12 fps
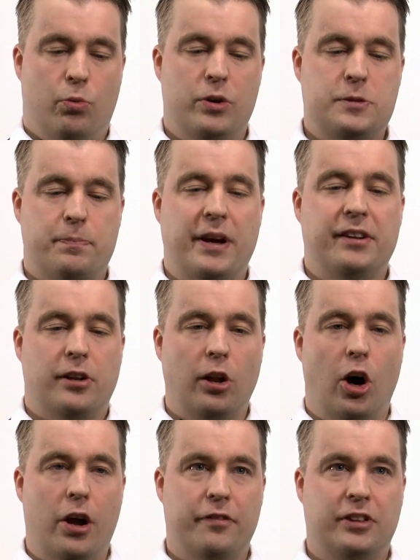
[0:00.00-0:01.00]
we spent a
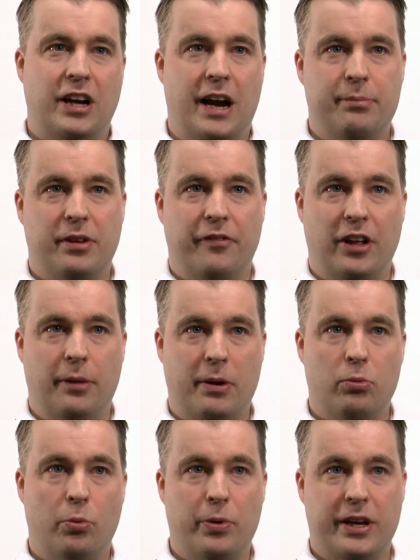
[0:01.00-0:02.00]
lot of time
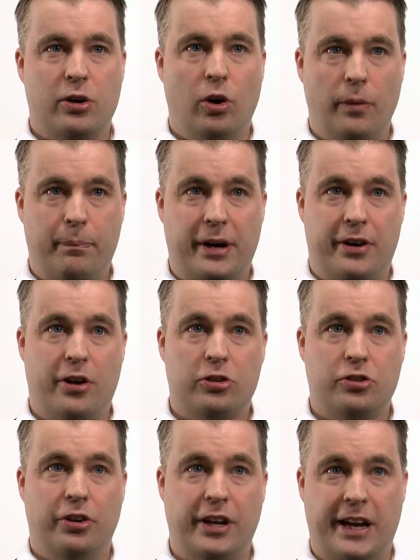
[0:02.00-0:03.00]
developing what we call
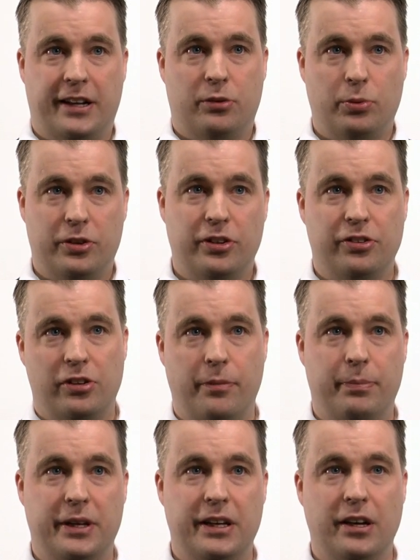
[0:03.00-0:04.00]
Paradox Connect, which is going
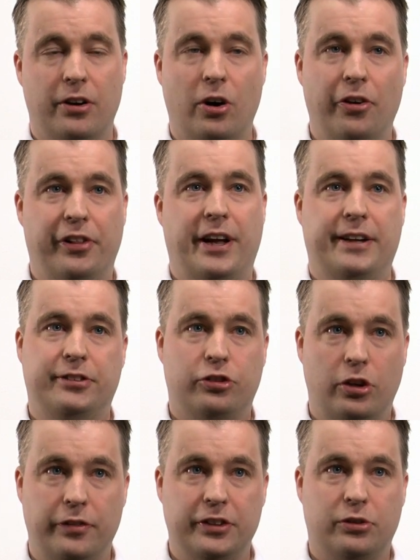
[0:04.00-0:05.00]
to be an online
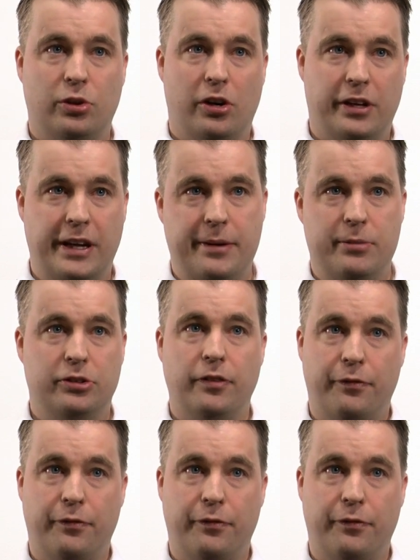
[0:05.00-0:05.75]
service to our gamers.